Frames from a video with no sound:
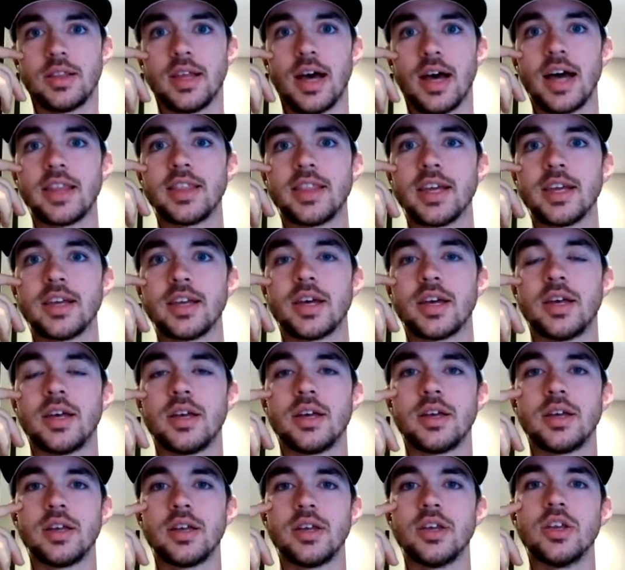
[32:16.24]
I think
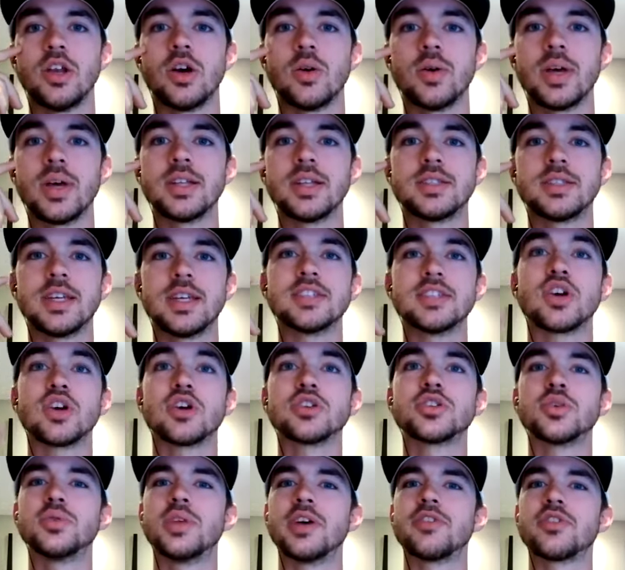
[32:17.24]
you know it's it's
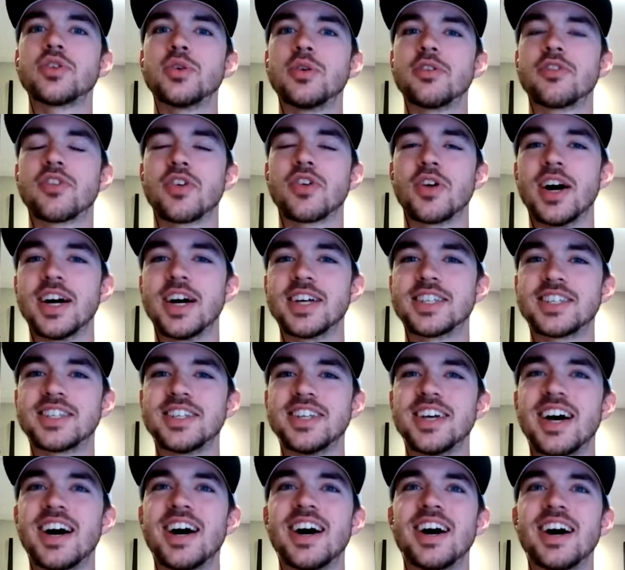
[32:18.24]
also difficult for us
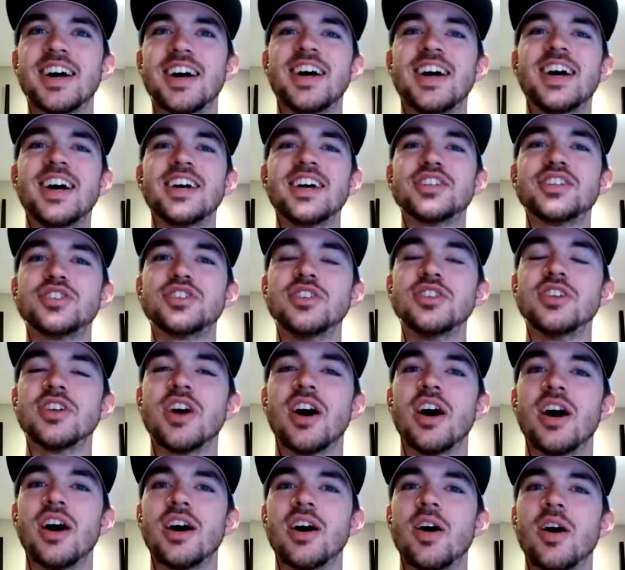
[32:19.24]
uh, uh,
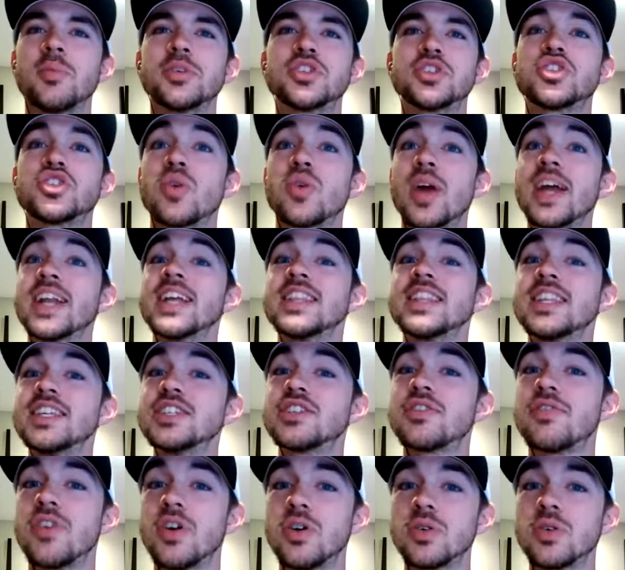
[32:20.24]
almost training
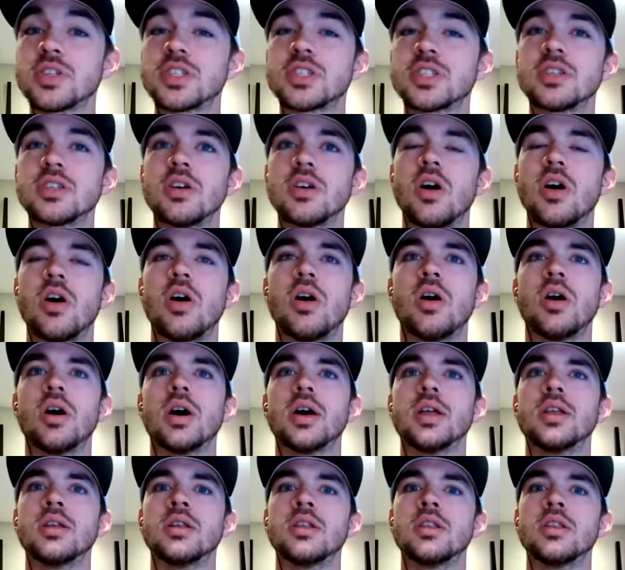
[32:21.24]
these folks
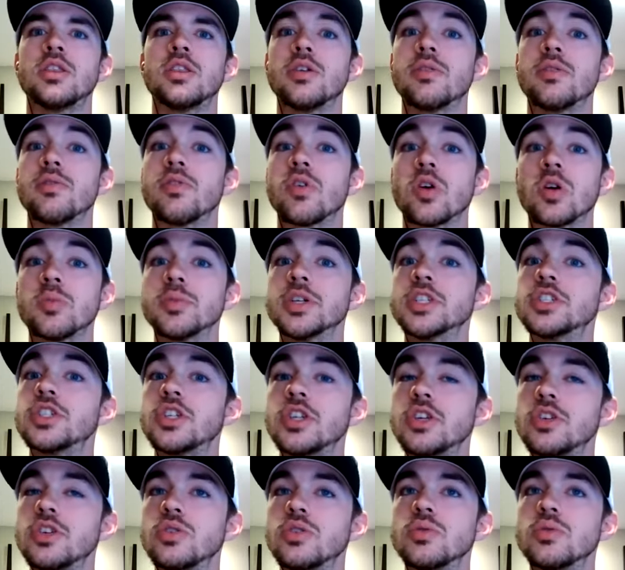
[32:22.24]
on the verbiage
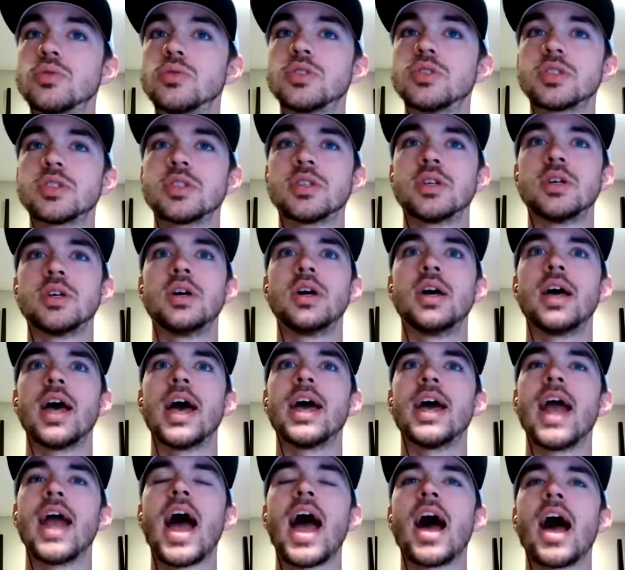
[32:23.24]
to use
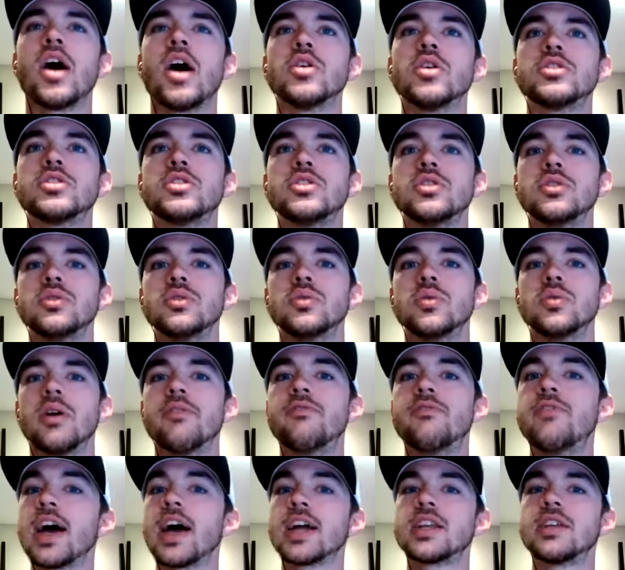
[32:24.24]
and how to
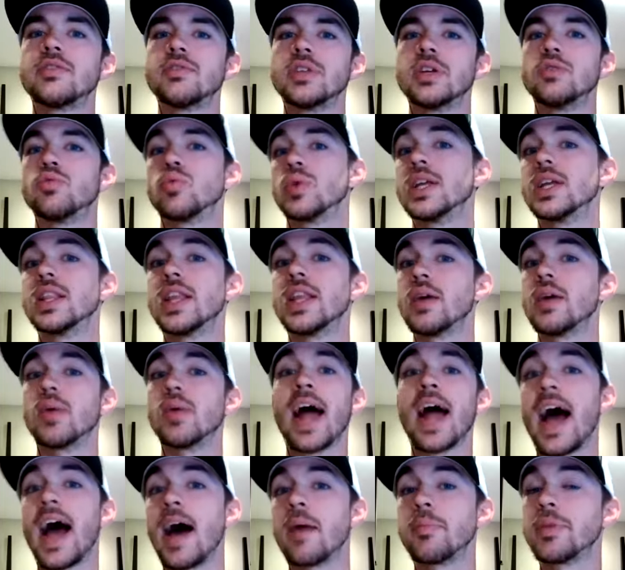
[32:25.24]
effectively relay
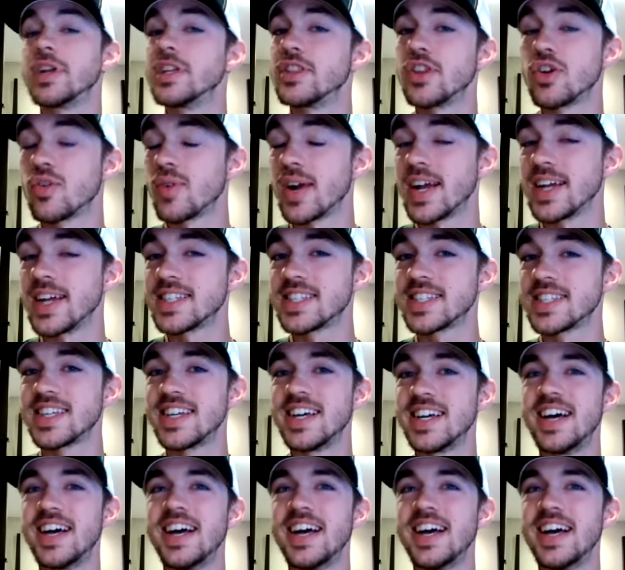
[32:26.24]
what happened in their race